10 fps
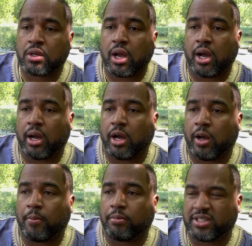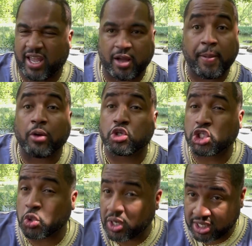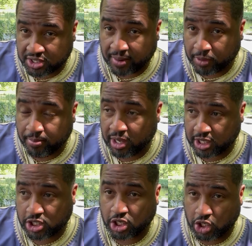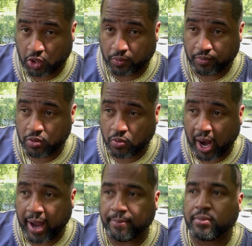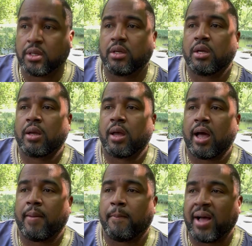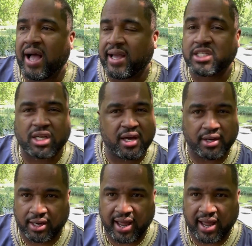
would take about 20 something minutes to do, right? Mine's cut it in